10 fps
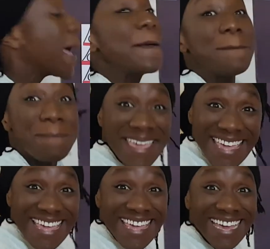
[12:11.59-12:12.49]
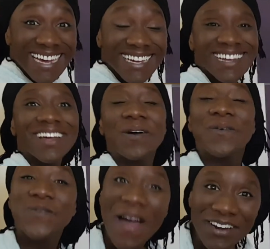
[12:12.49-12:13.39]
Me!
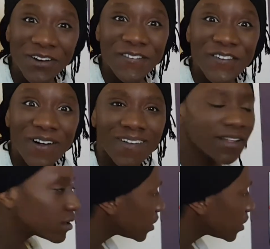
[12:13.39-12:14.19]
Wonderful!